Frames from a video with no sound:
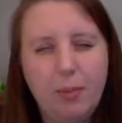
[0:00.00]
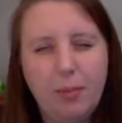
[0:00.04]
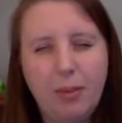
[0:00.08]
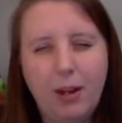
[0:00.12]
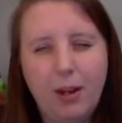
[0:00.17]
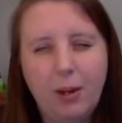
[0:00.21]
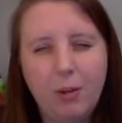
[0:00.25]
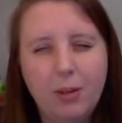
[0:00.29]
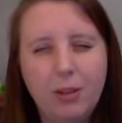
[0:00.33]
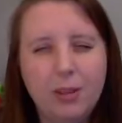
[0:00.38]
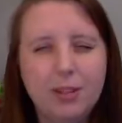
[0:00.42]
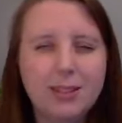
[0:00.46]
bit
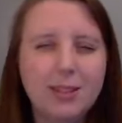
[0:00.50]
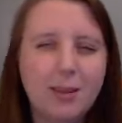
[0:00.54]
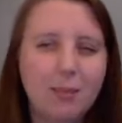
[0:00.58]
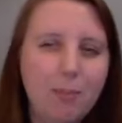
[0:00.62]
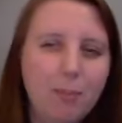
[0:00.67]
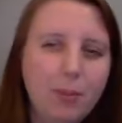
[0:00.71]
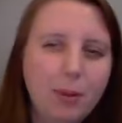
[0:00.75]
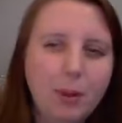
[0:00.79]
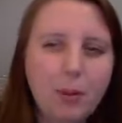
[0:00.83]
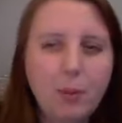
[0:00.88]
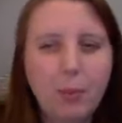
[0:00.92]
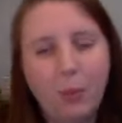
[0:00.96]
better with
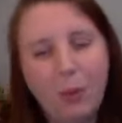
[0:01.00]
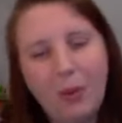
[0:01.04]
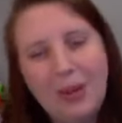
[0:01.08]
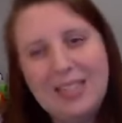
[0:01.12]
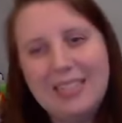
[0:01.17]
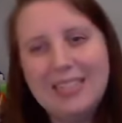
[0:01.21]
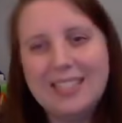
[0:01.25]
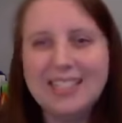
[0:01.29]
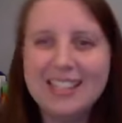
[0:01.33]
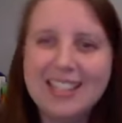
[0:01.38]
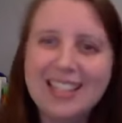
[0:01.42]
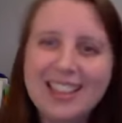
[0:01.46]
some bullet
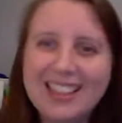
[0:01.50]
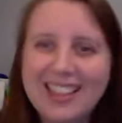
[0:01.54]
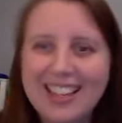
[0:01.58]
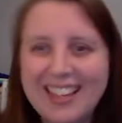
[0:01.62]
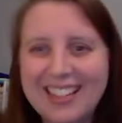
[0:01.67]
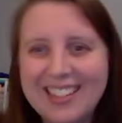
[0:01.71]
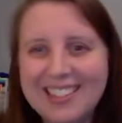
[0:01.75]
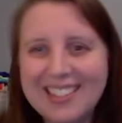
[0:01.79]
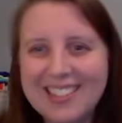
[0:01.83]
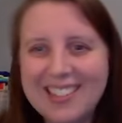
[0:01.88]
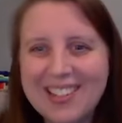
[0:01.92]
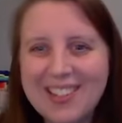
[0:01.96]
points and
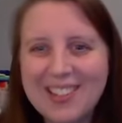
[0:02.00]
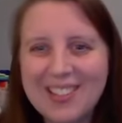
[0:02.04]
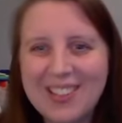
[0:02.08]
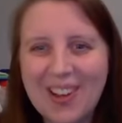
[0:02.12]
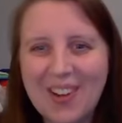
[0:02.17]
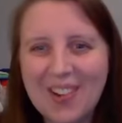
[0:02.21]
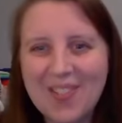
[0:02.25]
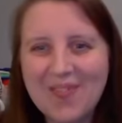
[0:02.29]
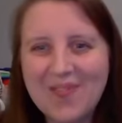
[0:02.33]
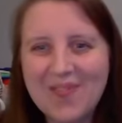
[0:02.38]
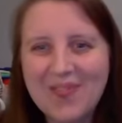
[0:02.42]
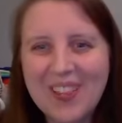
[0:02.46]
things. So
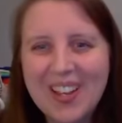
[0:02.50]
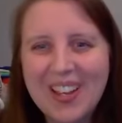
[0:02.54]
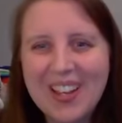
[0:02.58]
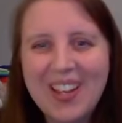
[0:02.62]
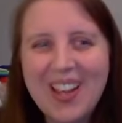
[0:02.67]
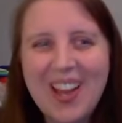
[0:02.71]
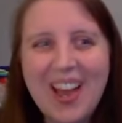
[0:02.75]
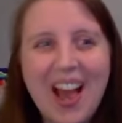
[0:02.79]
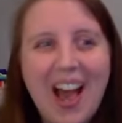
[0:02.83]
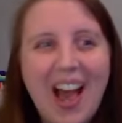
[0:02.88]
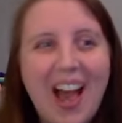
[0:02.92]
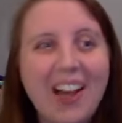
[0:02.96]

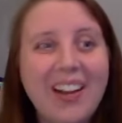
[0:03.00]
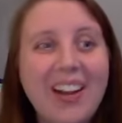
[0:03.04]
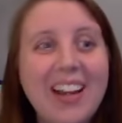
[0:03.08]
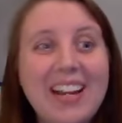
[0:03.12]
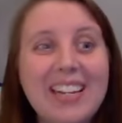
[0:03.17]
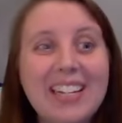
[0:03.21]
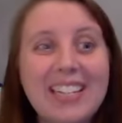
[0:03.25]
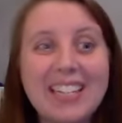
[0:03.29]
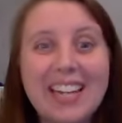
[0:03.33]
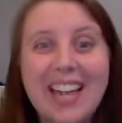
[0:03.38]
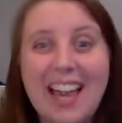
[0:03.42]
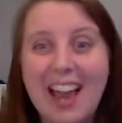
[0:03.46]
all
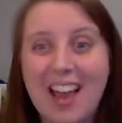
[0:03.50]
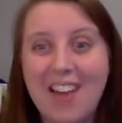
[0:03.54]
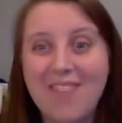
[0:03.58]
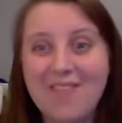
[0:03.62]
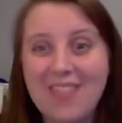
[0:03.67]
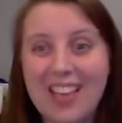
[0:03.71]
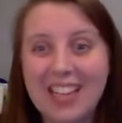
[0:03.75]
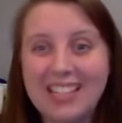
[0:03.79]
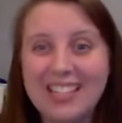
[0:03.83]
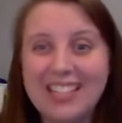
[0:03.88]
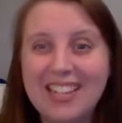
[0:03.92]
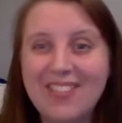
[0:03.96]
right,
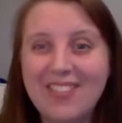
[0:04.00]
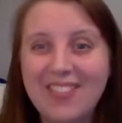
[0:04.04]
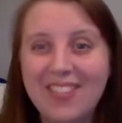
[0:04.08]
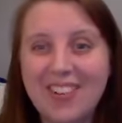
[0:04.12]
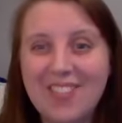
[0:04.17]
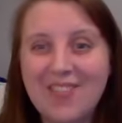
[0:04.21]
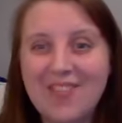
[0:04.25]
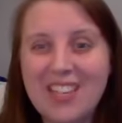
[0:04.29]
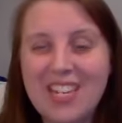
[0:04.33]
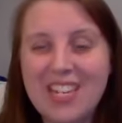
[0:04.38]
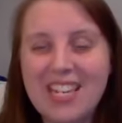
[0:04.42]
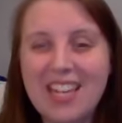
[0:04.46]
that's it
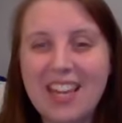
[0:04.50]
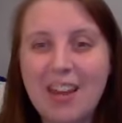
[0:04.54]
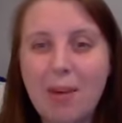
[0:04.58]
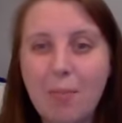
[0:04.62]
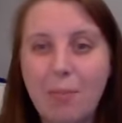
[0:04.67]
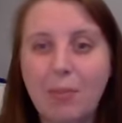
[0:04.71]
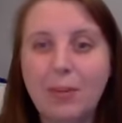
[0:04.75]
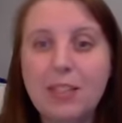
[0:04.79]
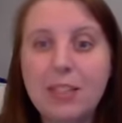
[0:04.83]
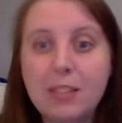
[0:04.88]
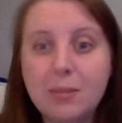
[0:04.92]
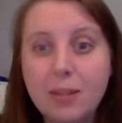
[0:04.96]
for me.
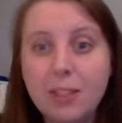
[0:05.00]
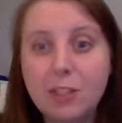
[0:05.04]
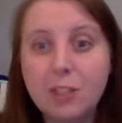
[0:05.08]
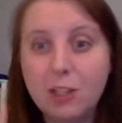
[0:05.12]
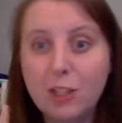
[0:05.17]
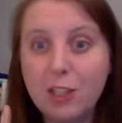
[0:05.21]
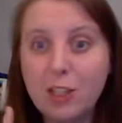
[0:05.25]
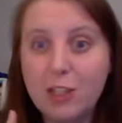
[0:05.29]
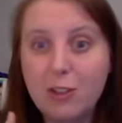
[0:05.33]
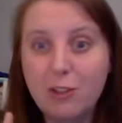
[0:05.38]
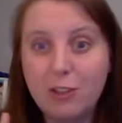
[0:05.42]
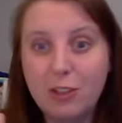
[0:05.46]
Please make
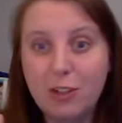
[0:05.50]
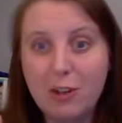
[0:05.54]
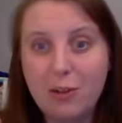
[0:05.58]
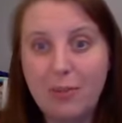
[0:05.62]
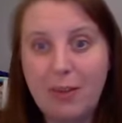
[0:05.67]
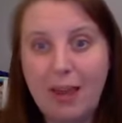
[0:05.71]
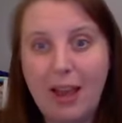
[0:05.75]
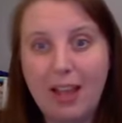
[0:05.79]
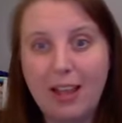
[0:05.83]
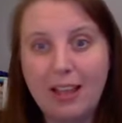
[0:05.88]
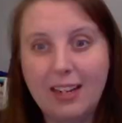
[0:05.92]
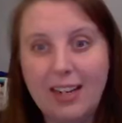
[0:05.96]
sure that you tune
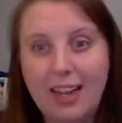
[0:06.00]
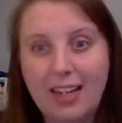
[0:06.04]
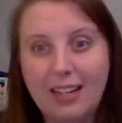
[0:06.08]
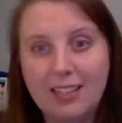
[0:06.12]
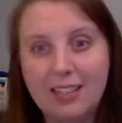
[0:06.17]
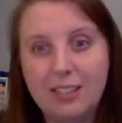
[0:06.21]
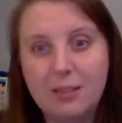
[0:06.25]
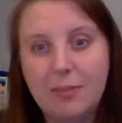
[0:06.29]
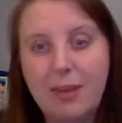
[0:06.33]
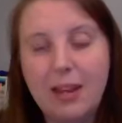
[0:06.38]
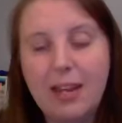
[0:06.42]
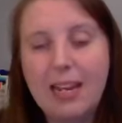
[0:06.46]
back
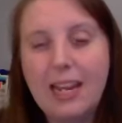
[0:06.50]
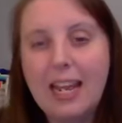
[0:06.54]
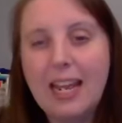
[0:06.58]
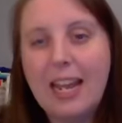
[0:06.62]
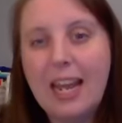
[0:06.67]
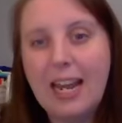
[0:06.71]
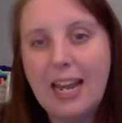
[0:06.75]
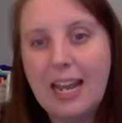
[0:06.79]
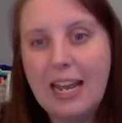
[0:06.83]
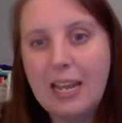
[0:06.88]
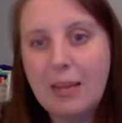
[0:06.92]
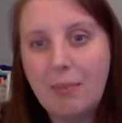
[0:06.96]
next Monday
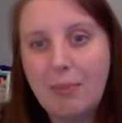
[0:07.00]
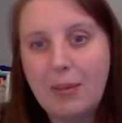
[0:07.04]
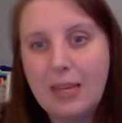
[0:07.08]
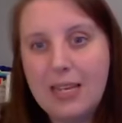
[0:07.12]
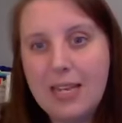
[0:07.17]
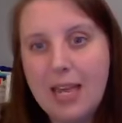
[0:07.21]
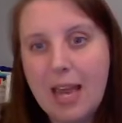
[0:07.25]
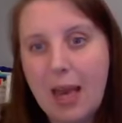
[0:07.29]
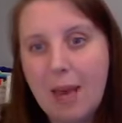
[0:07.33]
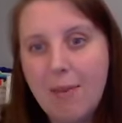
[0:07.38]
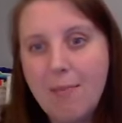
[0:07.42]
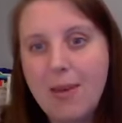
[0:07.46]
at 8
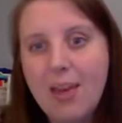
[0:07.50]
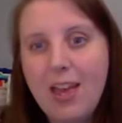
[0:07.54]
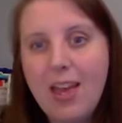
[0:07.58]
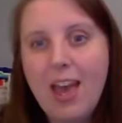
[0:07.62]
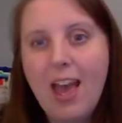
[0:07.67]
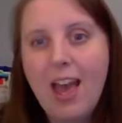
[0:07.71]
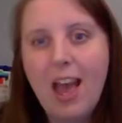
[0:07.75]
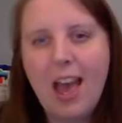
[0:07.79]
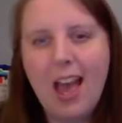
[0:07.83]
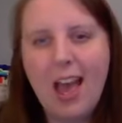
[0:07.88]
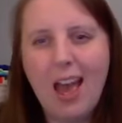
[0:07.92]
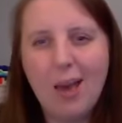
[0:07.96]
p.m.
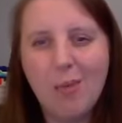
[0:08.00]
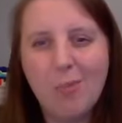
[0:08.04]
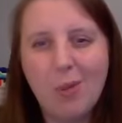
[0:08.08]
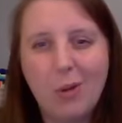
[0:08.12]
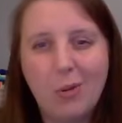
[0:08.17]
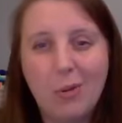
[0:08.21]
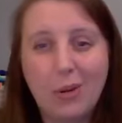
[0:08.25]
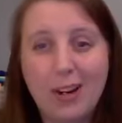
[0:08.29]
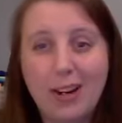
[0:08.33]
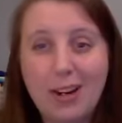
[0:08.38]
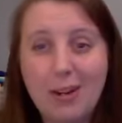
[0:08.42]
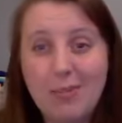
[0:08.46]

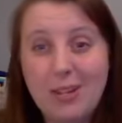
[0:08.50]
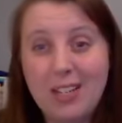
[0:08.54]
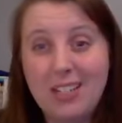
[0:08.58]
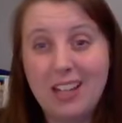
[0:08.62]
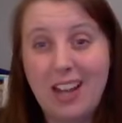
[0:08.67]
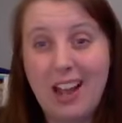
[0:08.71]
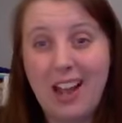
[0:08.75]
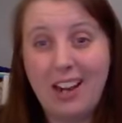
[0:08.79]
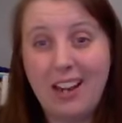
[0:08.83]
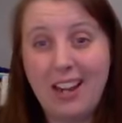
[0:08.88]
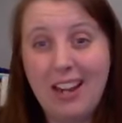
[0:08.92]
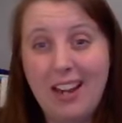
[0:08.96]
We're going to be
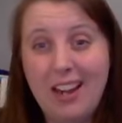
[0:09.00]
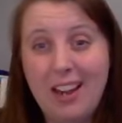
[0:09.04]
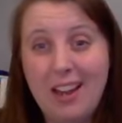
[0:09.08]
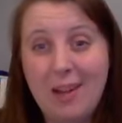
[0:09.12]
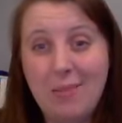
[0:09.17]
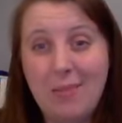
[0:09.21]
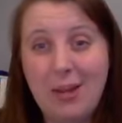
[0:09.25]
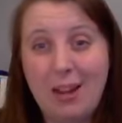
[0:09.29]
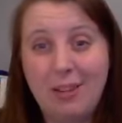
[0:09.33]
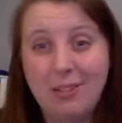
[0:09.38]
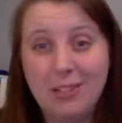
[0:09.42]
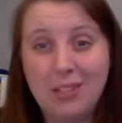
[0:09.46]
talking
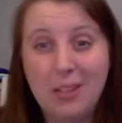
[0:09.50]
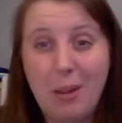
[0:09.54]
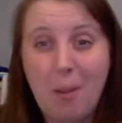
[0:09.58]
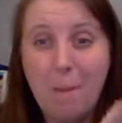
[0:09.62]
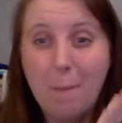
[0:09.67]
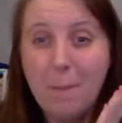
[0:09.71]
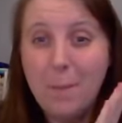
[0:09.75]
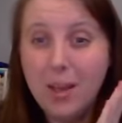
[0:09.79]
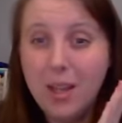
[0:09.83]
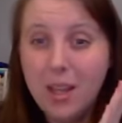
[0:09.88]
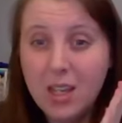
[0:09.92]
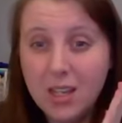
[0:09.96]
about
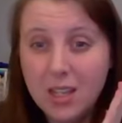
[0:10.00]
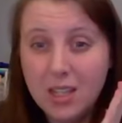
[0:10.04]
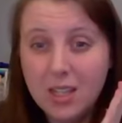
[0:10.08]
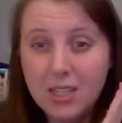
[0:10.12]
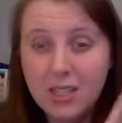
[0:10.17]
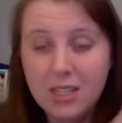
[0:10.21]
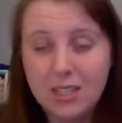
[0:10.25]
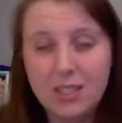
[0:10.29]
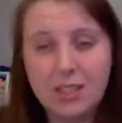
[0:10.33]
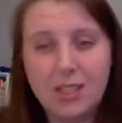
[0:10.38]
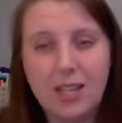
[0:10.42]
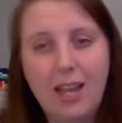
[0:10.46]
some
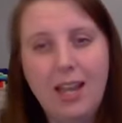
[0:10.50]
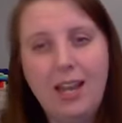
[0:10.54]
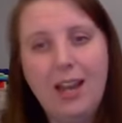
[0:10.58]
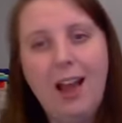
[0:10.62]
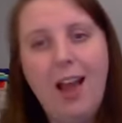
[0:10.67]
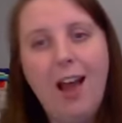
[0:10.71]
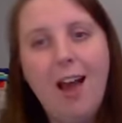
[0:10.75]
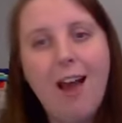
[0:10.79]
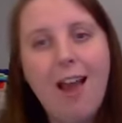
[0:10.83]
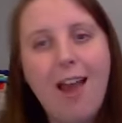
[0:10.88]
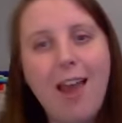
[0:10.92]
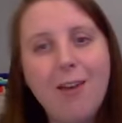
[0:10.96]
books, and
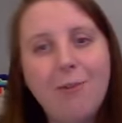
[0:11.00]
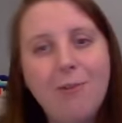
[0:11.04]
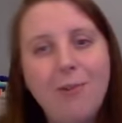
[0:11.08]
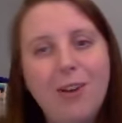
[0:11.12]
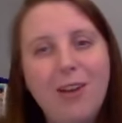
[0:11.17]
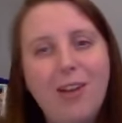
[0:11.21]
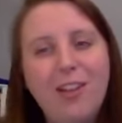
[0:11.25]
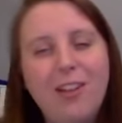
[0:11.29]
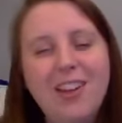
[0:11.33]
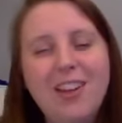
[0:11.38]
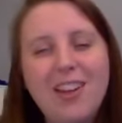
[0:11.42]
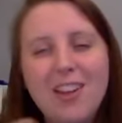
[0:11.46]
I
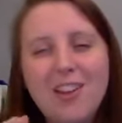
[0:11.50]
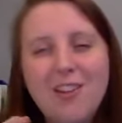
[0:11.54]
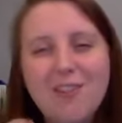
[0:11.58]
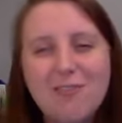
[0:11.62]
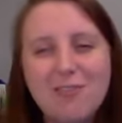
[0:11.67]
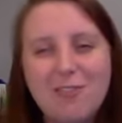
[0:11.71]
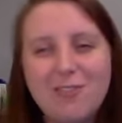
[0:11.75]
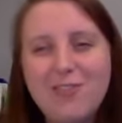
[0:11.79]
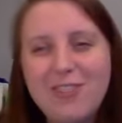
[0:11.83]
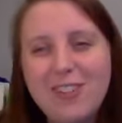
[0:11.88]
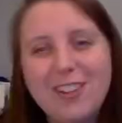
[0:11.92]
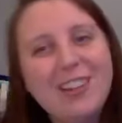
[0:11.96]
will
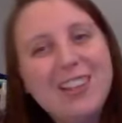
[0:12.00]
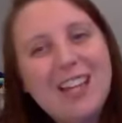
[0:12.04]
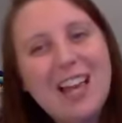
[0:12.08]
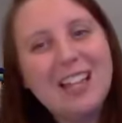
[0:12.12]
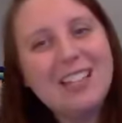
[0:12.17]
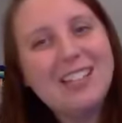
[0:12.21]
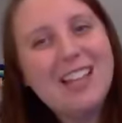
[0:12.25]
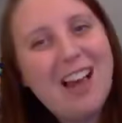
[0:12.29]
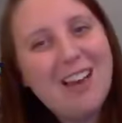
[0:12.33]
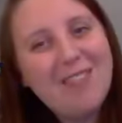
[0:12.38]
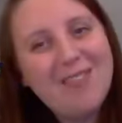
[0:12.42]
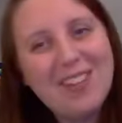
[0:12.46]
reveal
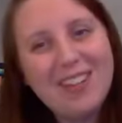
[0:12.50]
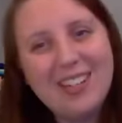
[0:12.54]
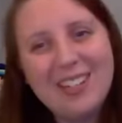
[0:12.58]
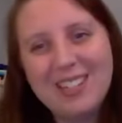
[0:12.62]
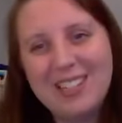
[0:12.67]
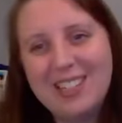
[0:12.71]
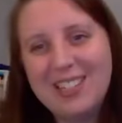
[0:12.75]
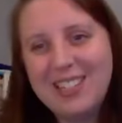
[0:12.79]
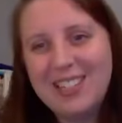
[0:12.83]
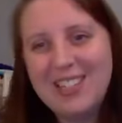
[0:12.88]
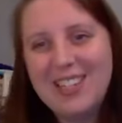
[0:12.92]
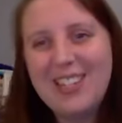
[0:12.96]
that
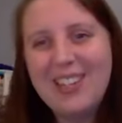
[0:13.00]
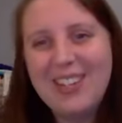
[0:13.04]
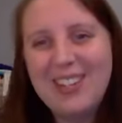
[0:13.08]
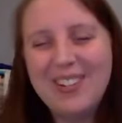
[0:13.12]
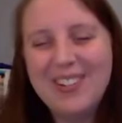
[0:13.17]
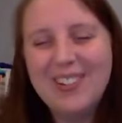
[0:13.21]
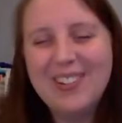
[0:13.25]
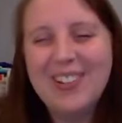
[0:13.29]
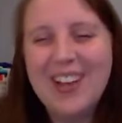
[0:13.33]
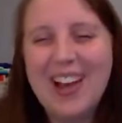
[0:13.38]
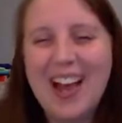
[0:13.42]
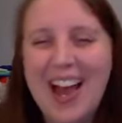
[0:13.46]
topic to
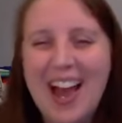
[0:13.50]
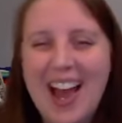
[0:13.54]
you